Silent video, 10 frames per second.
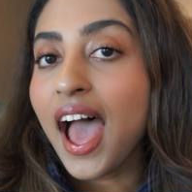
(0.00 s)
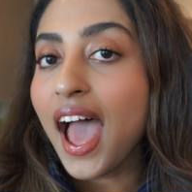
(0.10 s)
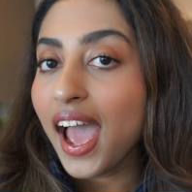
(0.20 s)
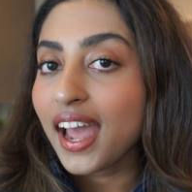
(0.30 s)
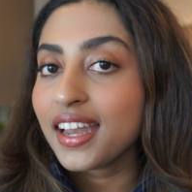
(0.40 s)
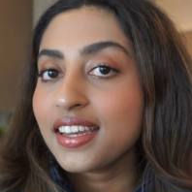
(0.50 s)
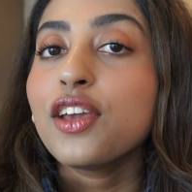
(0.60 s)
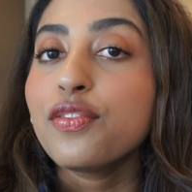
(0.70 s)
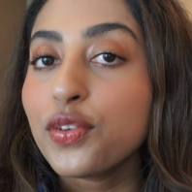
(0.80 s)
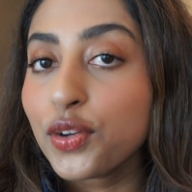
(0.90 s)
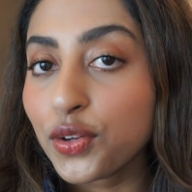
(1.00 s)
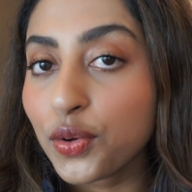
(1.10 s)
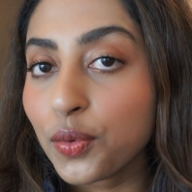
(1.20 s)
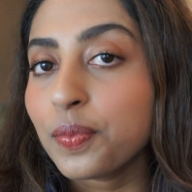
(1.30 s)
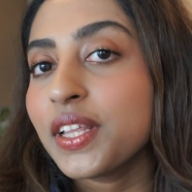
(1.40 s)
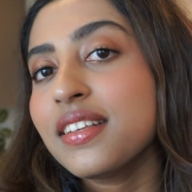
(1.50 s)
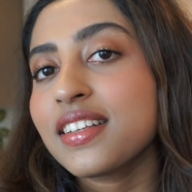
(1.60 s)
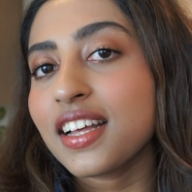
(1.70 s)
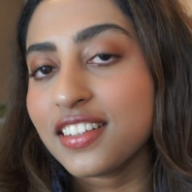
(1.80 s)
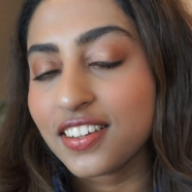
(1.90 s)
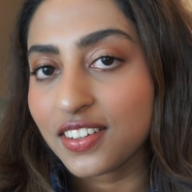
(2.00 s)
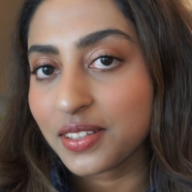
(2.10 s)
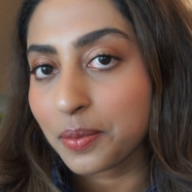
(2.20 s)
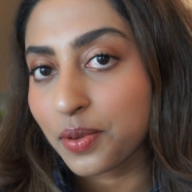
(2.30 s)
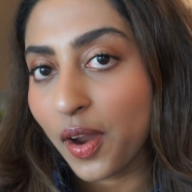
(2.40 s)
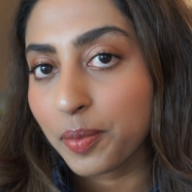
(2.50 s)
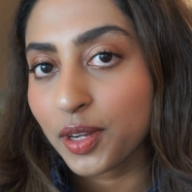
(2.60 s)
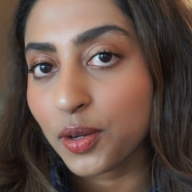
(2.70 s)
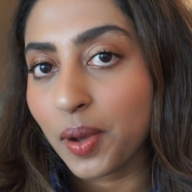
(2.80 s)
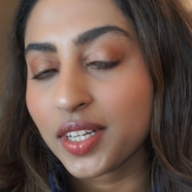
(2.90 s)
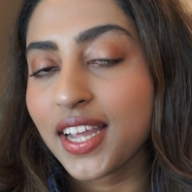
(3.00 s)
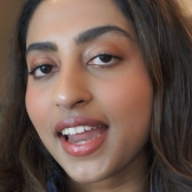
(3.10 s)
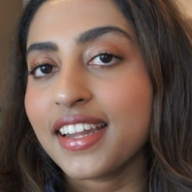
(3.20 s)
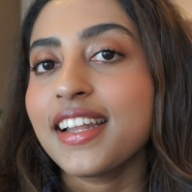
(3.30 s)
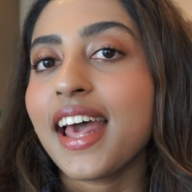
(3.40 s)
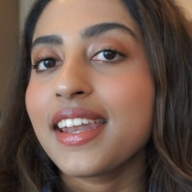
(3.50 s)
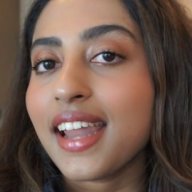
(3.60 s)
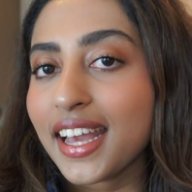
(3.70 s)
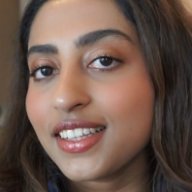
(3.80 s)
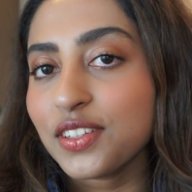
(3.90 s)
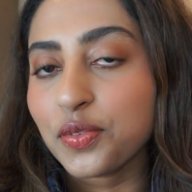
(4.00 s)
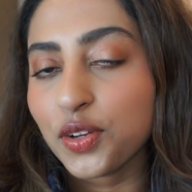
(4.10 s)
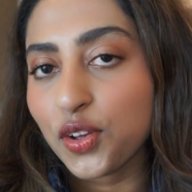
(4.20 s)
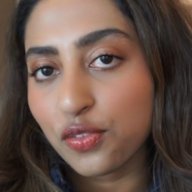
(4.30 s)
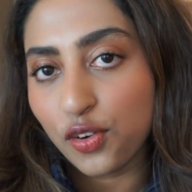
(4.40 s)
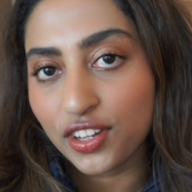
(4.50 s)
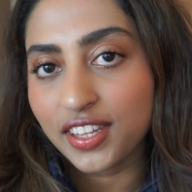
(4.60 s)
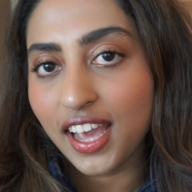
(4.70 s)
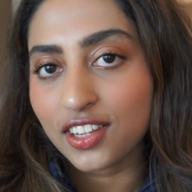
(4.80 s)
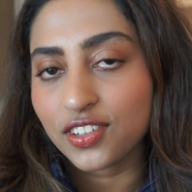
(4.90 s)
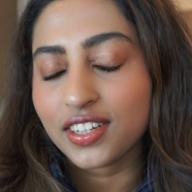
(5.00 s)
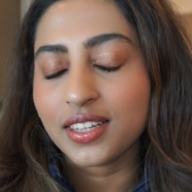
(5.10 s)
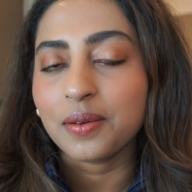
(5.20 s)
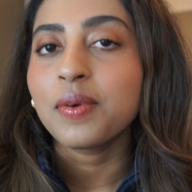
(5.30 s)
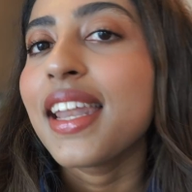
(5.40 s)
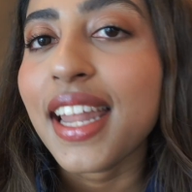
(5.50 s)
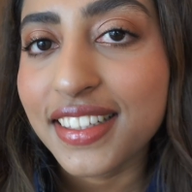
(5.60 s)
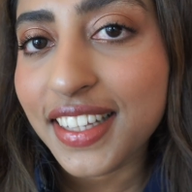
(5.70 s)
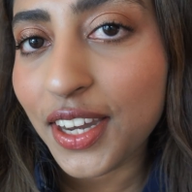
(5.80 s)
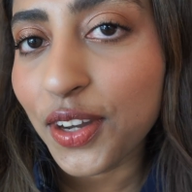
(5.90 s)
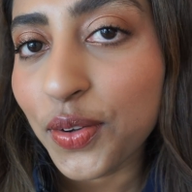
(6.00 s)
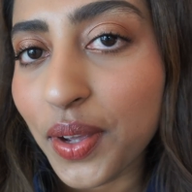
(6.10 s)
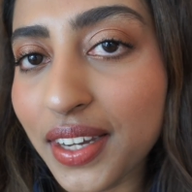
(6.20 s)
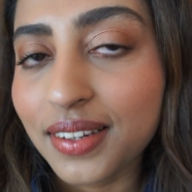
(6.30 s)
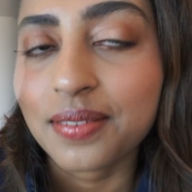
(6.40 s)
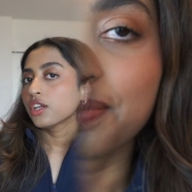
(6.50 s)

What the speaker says: And if you do, please consider subscribing to my channel and like this video for the algorithm. Let's get into it.